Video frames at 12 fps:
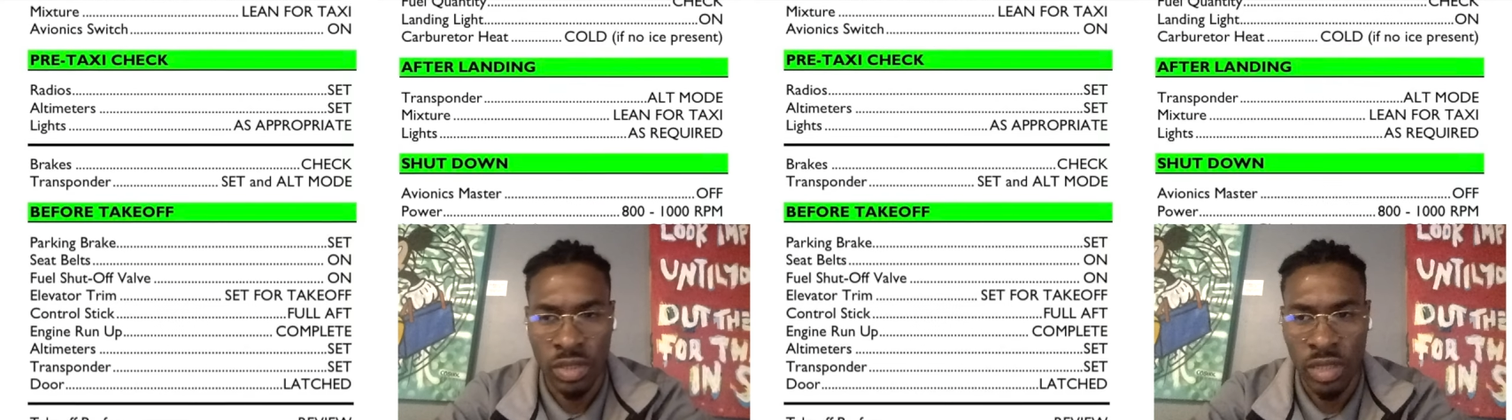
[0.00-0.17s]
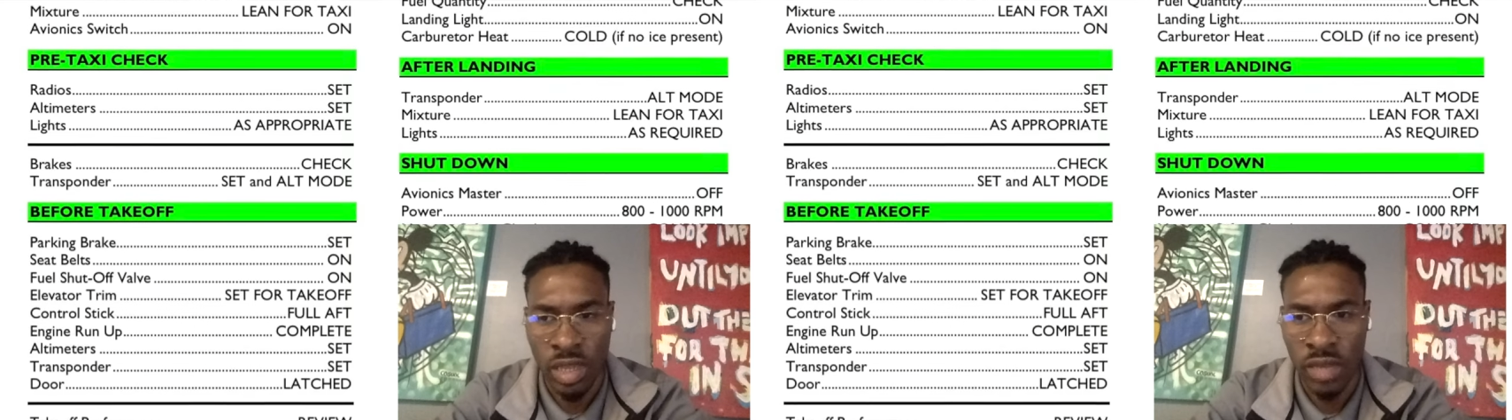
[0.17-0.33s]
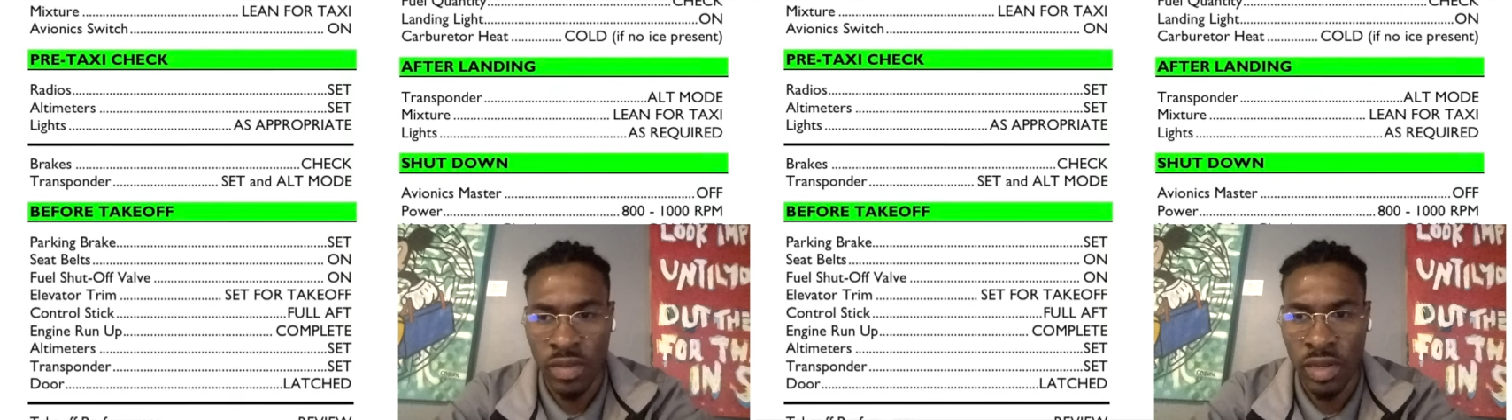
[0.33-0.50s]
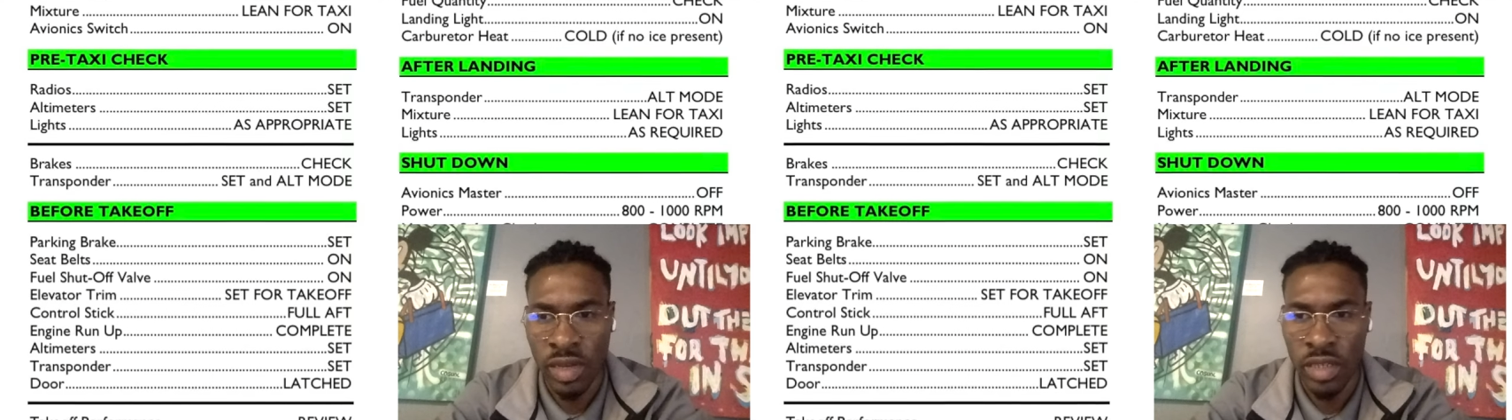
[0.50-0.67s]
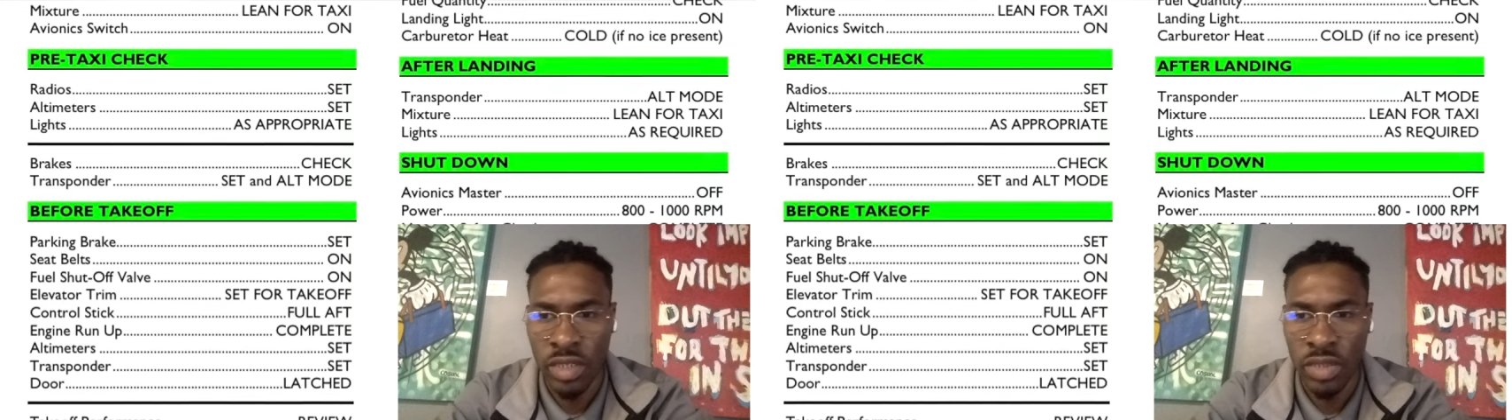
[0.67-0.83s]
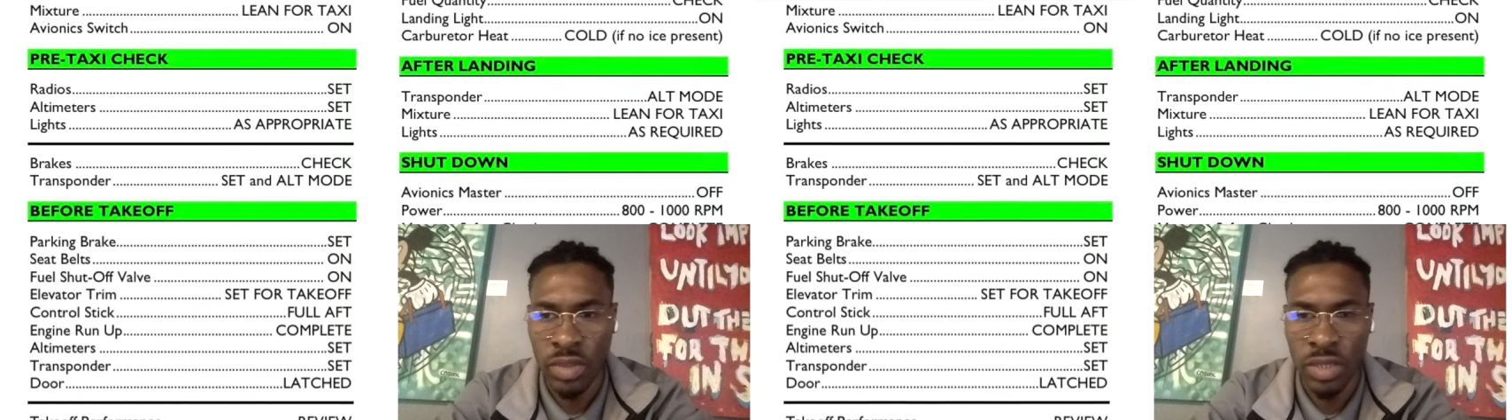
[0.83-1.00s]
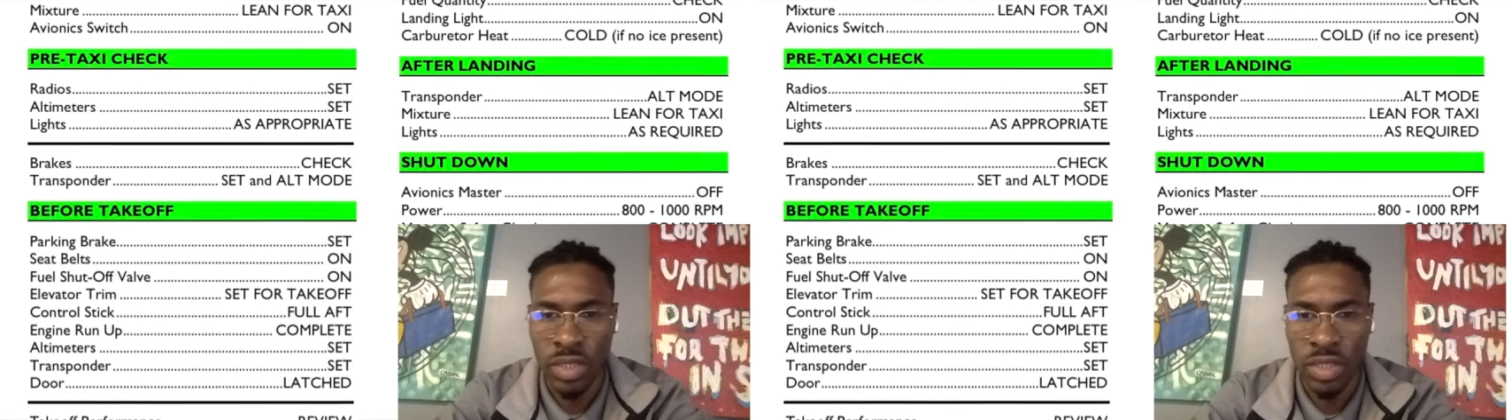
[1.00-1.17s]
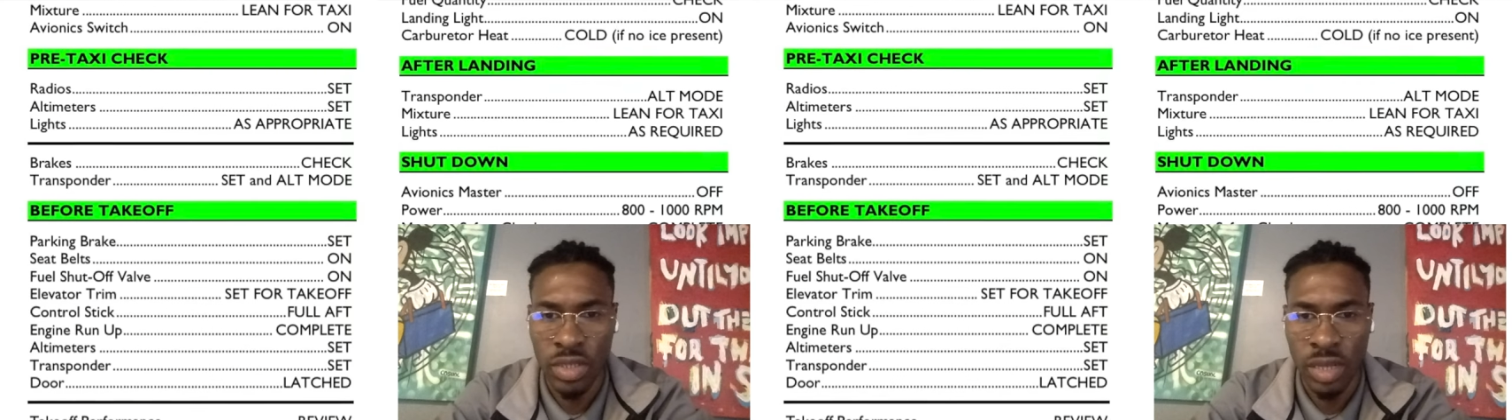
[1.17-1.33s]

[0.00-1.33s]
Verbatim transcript: So the avionics switch,